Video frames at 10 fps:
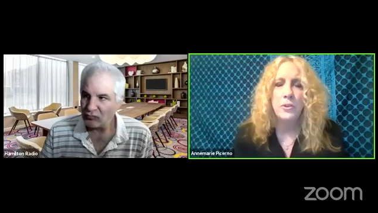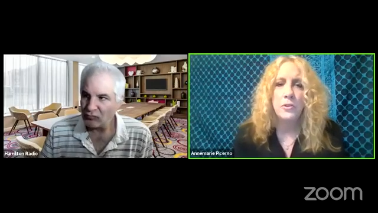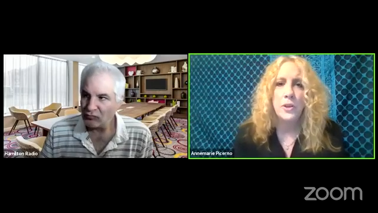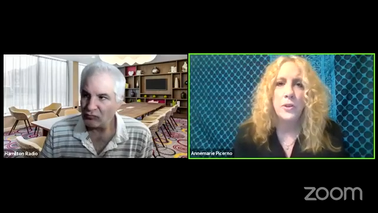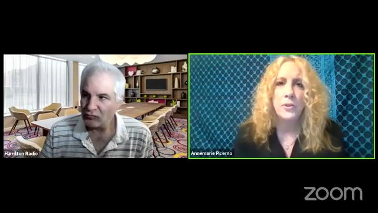
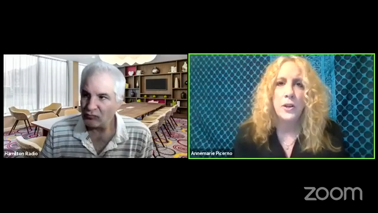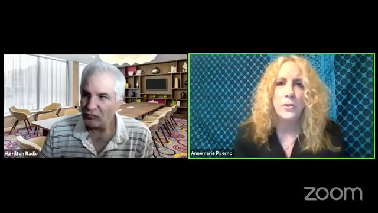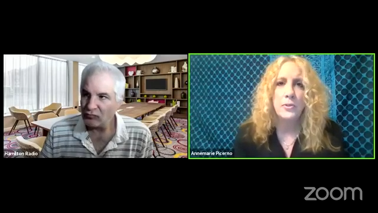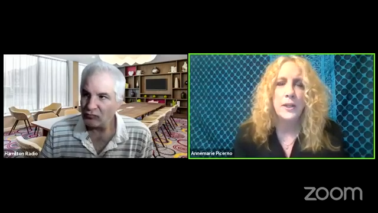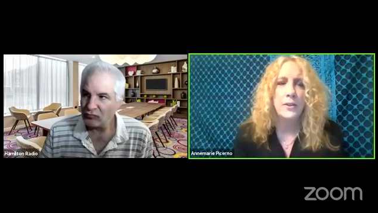Speaker 1: your shows and
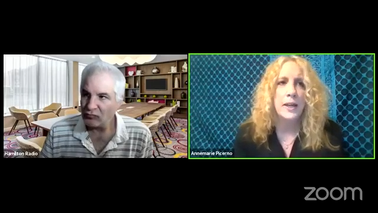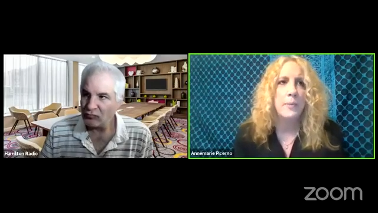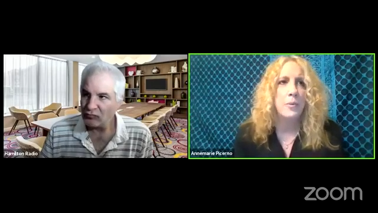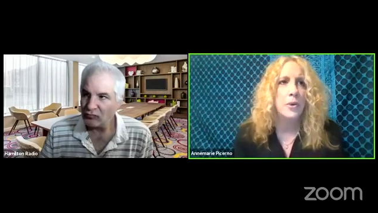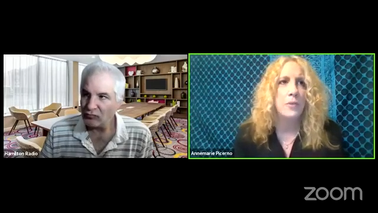hosts. It doesn't
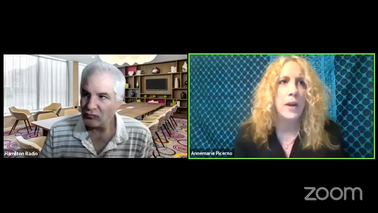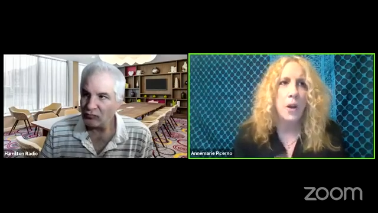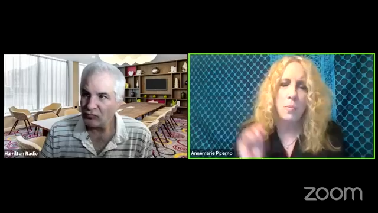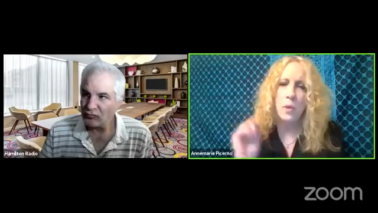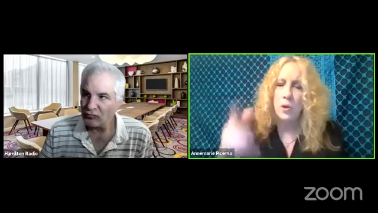happen overnight.
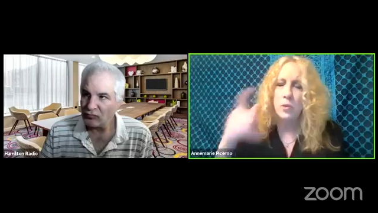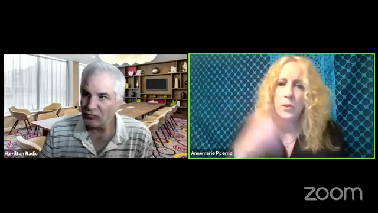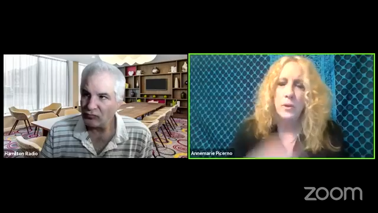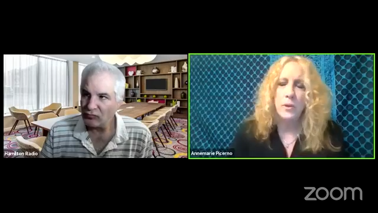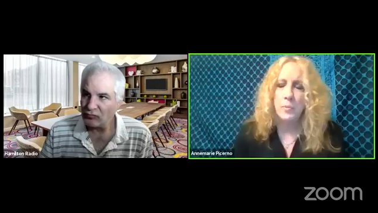Oh,
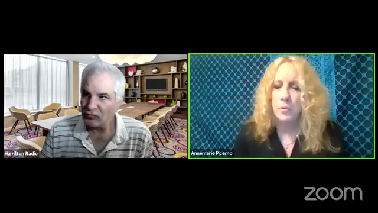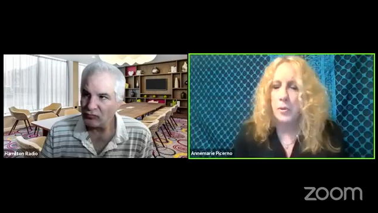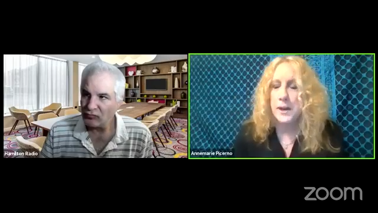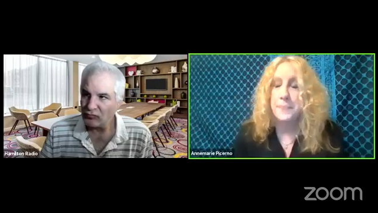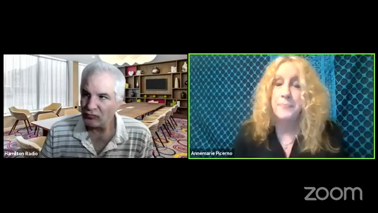boom, you're number
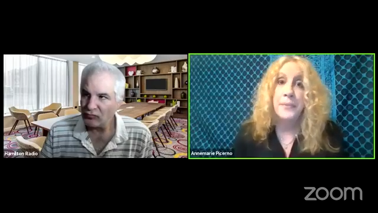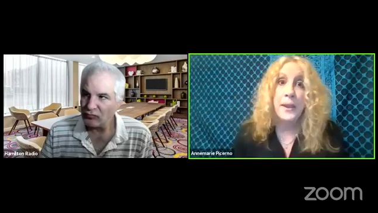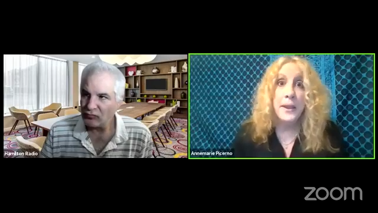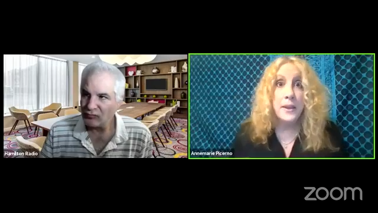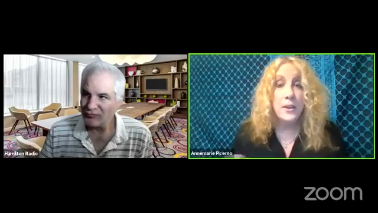one.
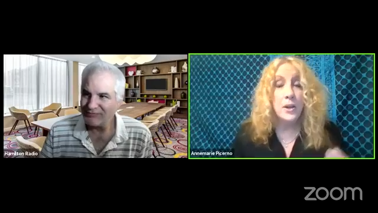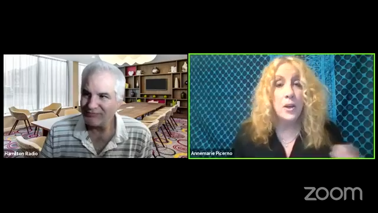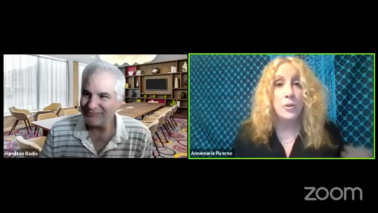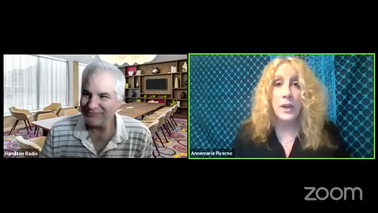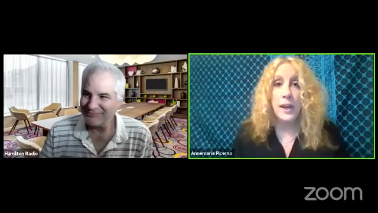You
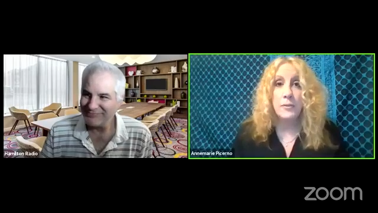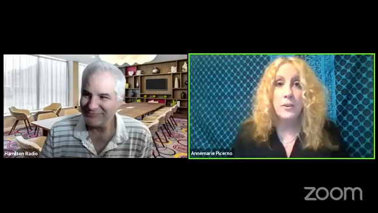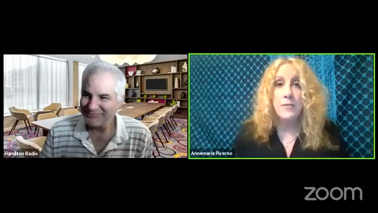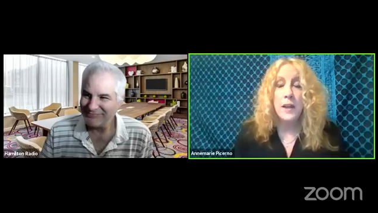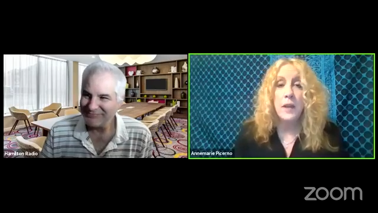know, you have
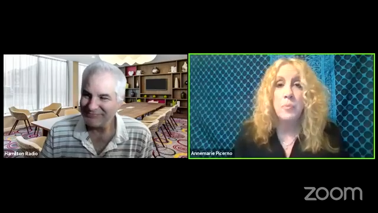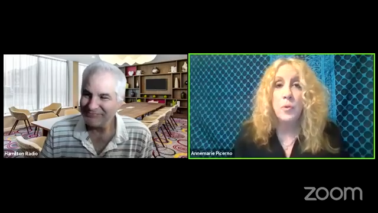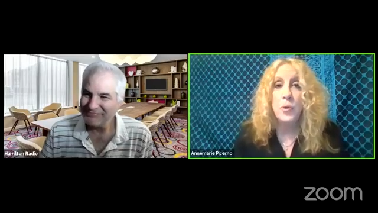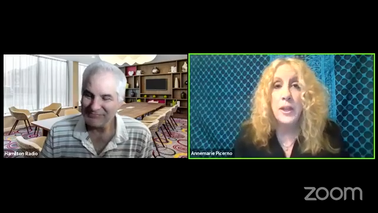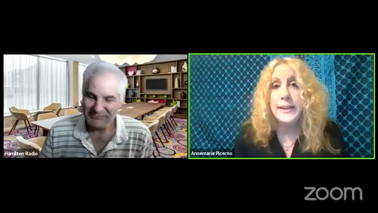to develop
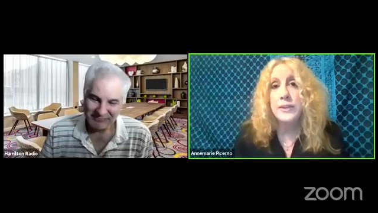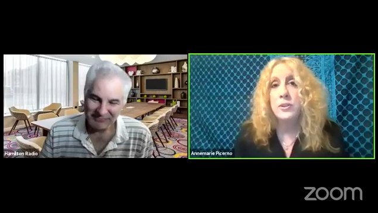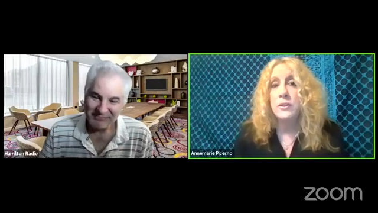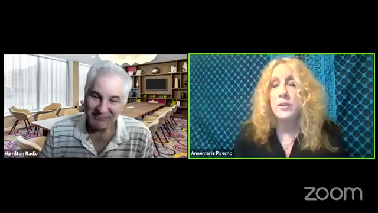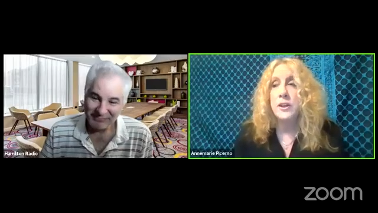
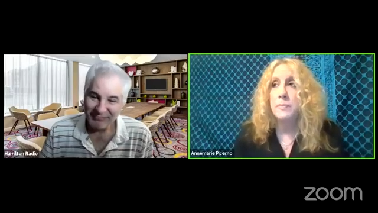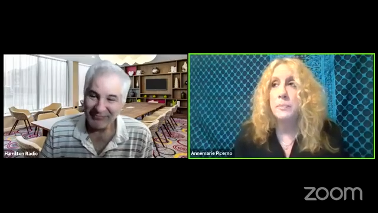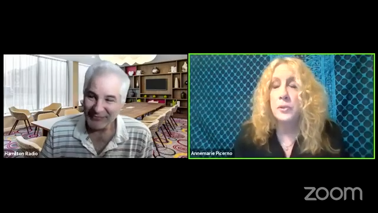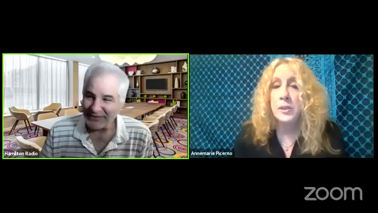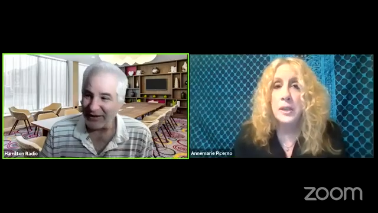
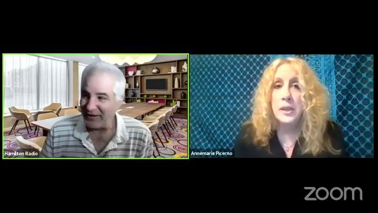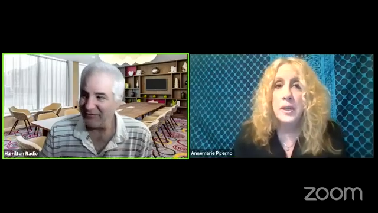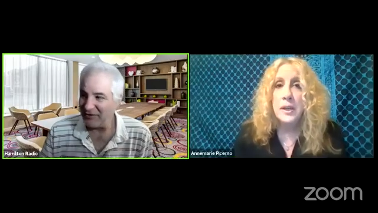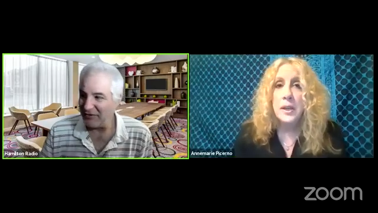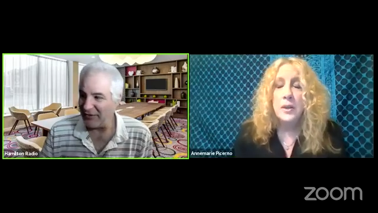relationships.
Speaker 2: Yeah,
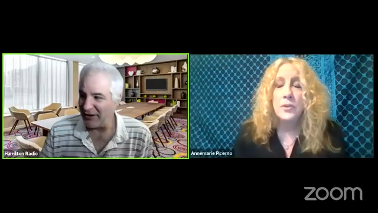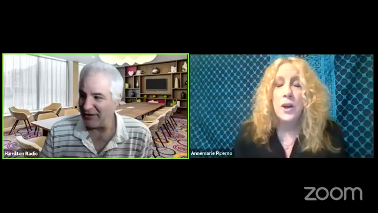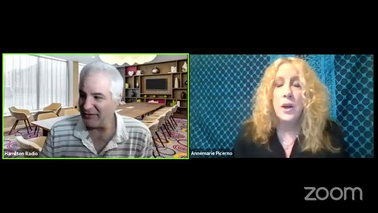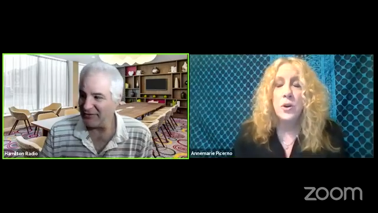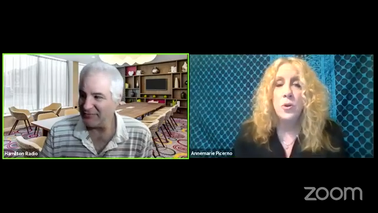you're right.
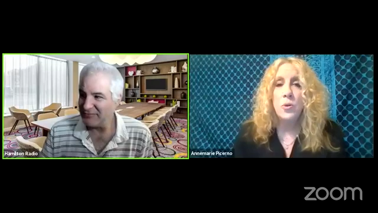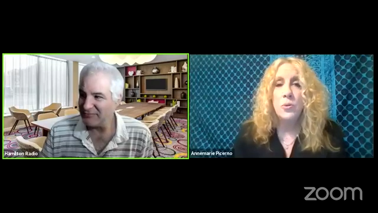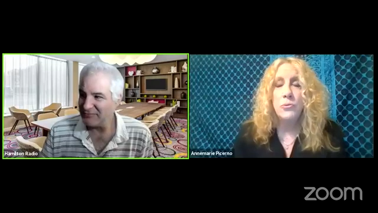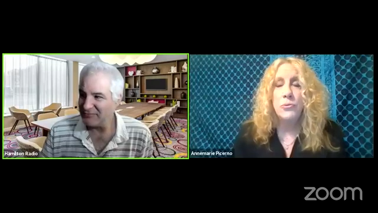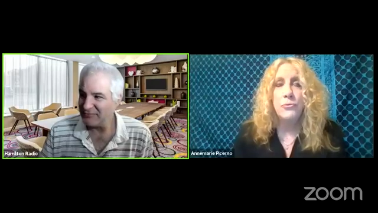
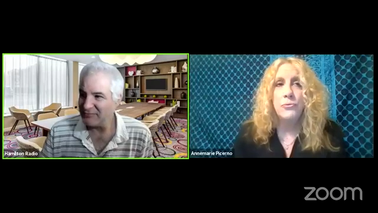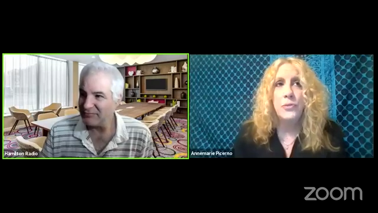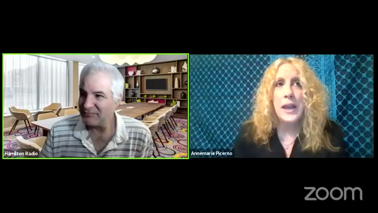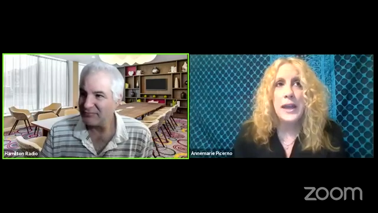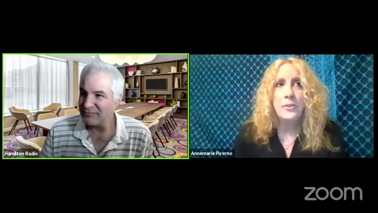
Speaker 1: So
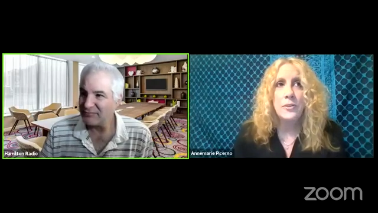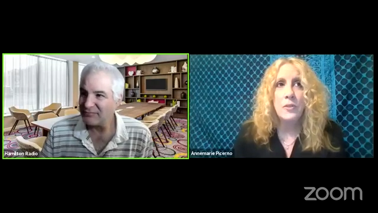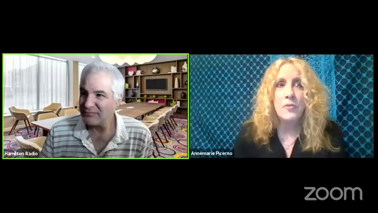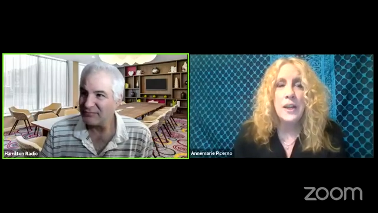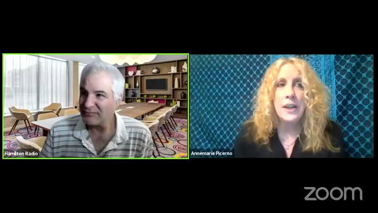that's
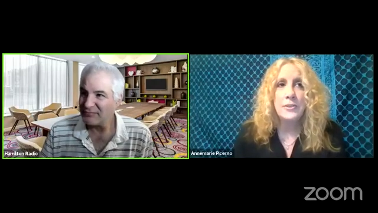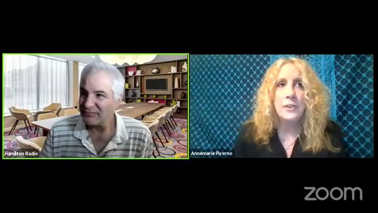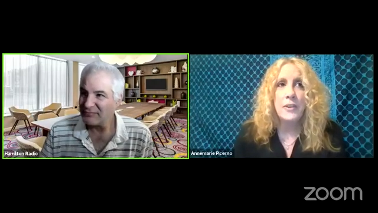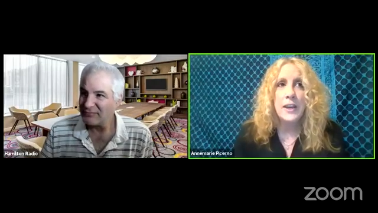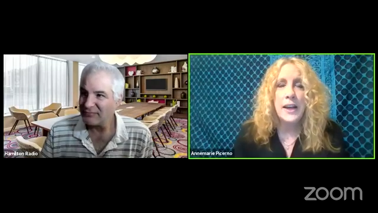the
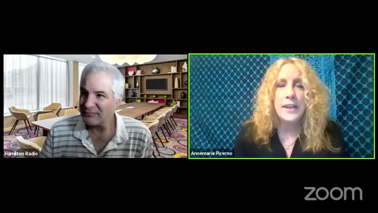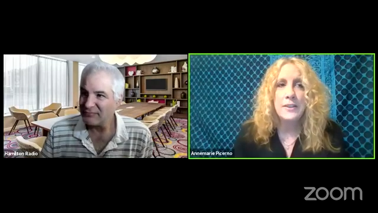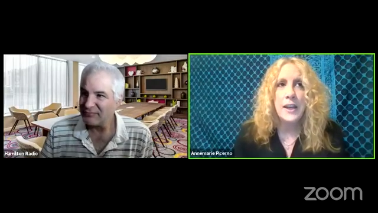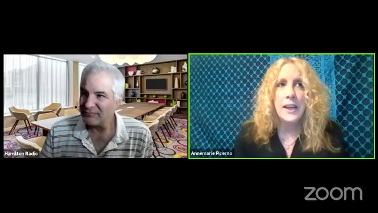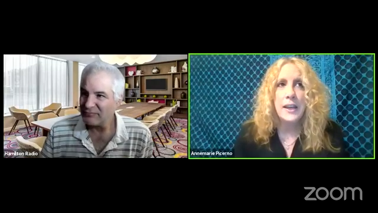philosophy I
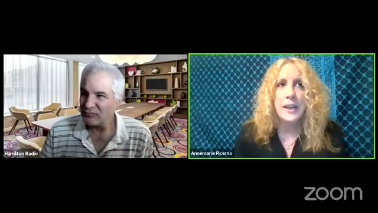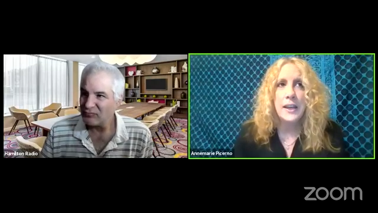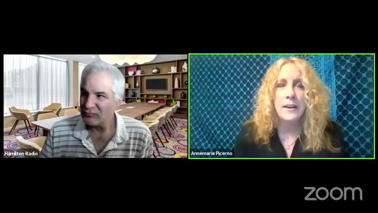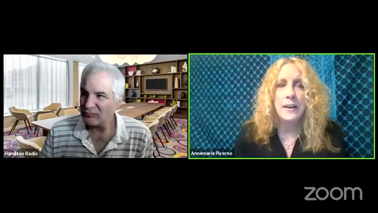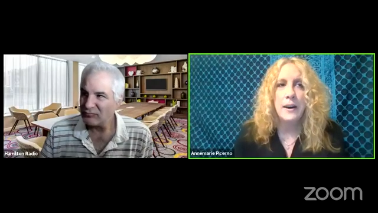take.
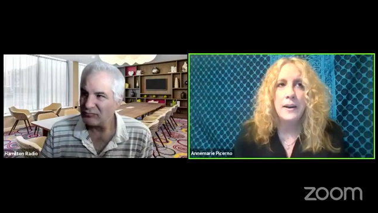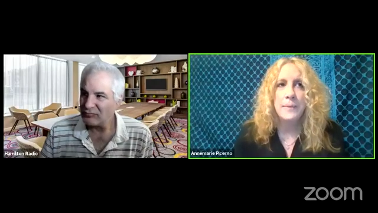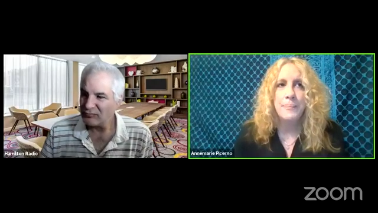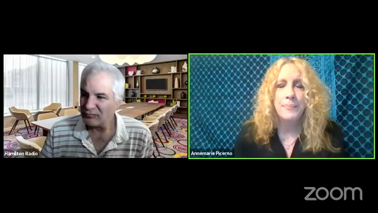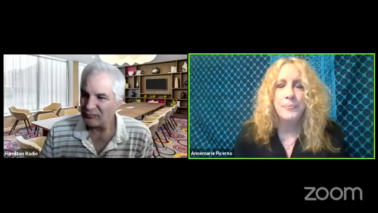
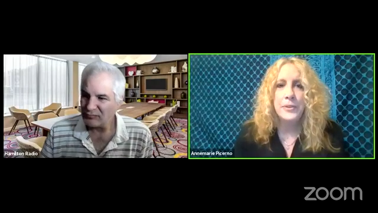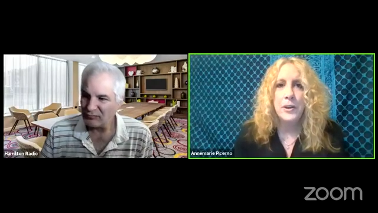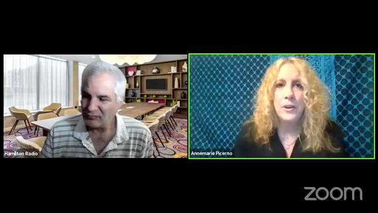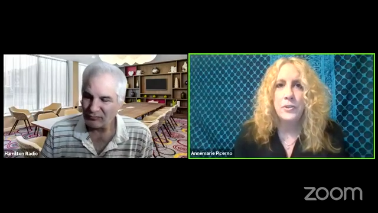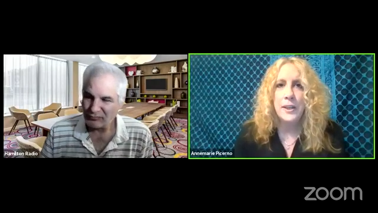Um, you know,
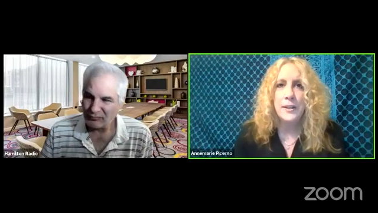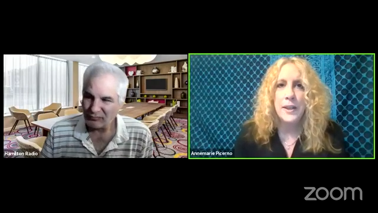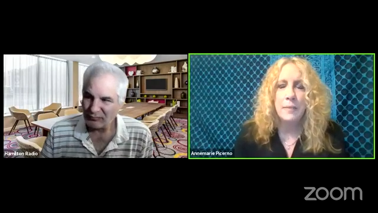I see a lot of